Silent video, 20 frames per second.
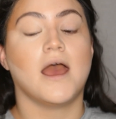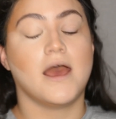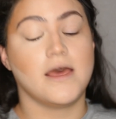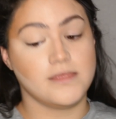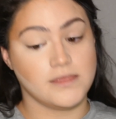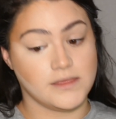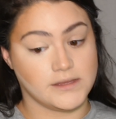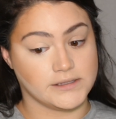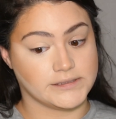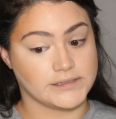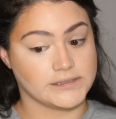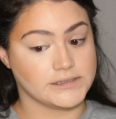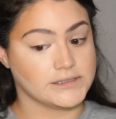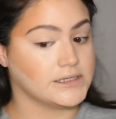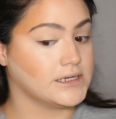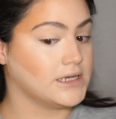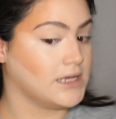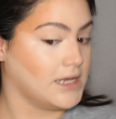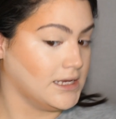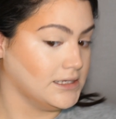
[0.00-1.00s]
And this
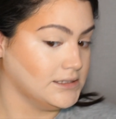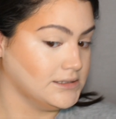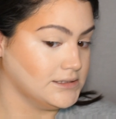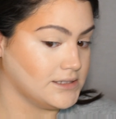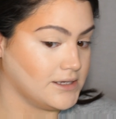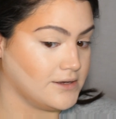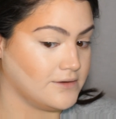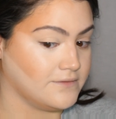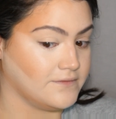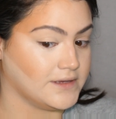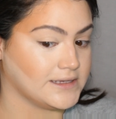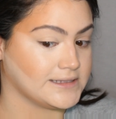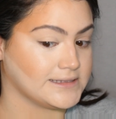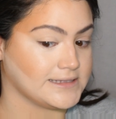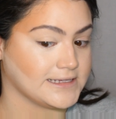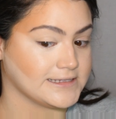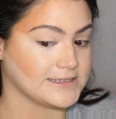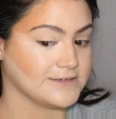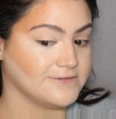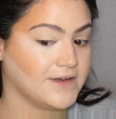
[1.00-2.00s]
is a case of
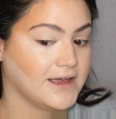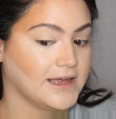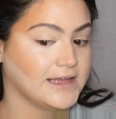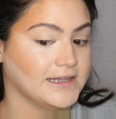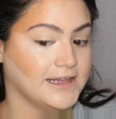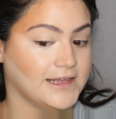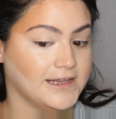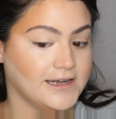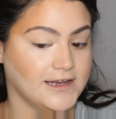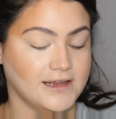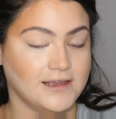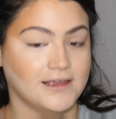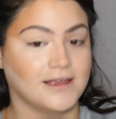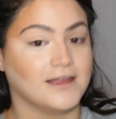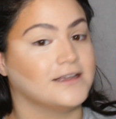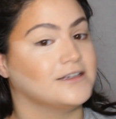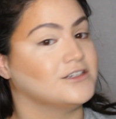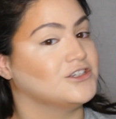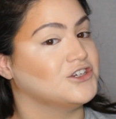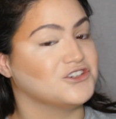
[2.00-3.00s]
excessive highlighting,
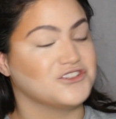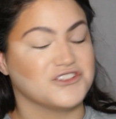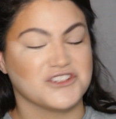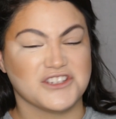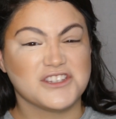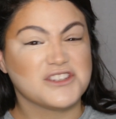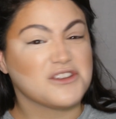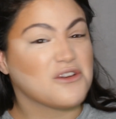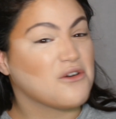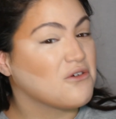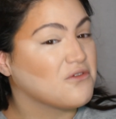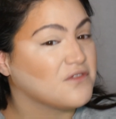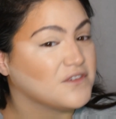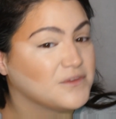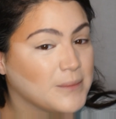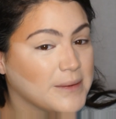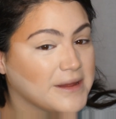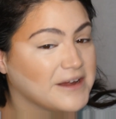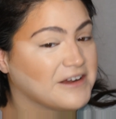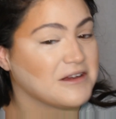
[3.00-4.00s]
and you're just
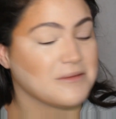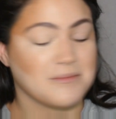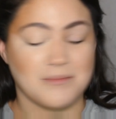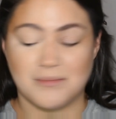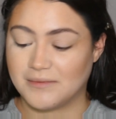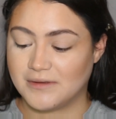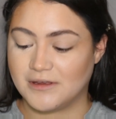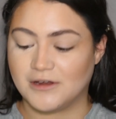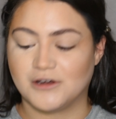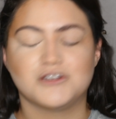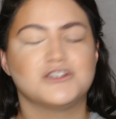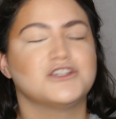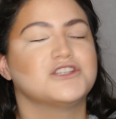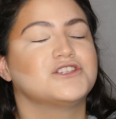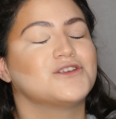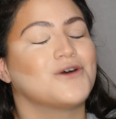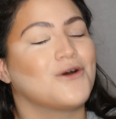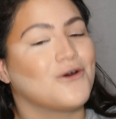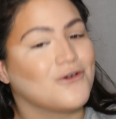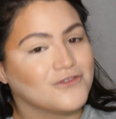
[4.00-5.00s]

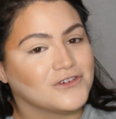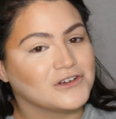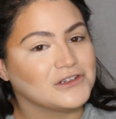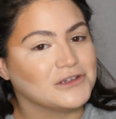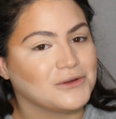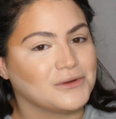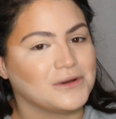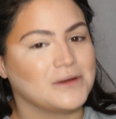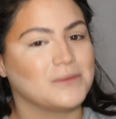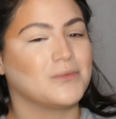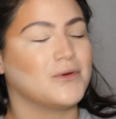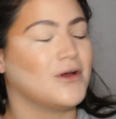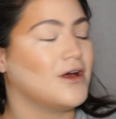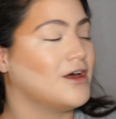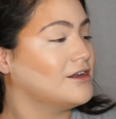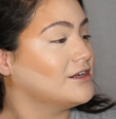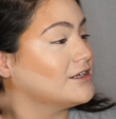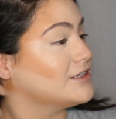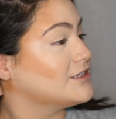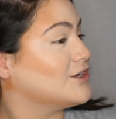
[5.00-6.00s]
overloading
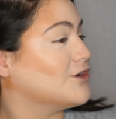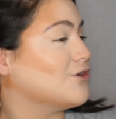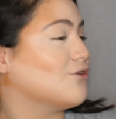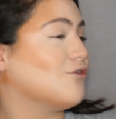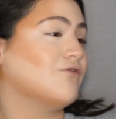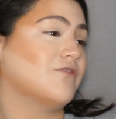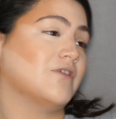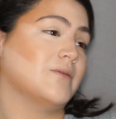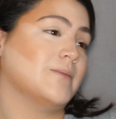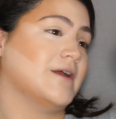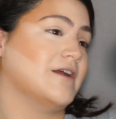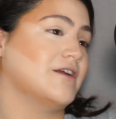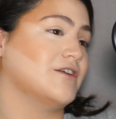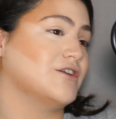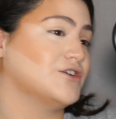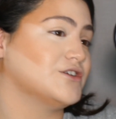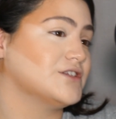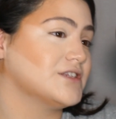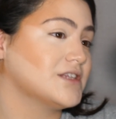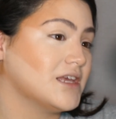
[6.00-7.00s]
products, you're
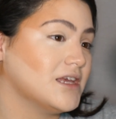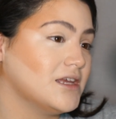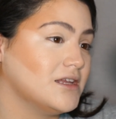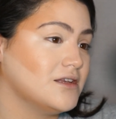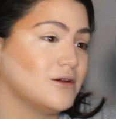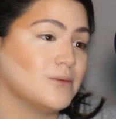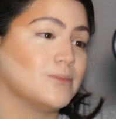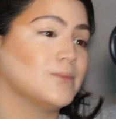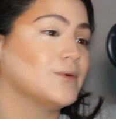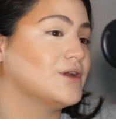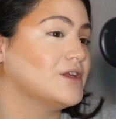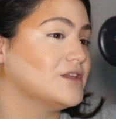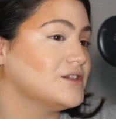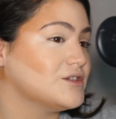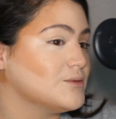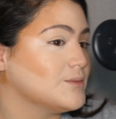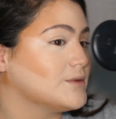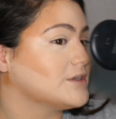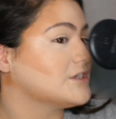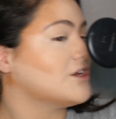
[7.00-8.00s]
overbearing your skin, you're putting
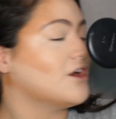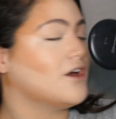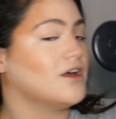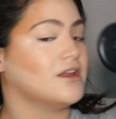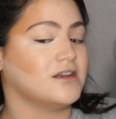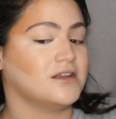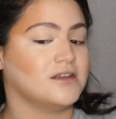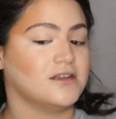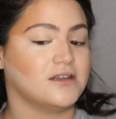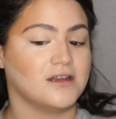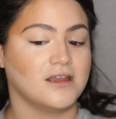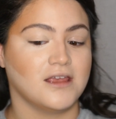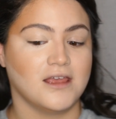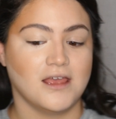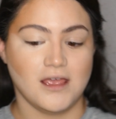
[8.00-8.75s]
too much on it,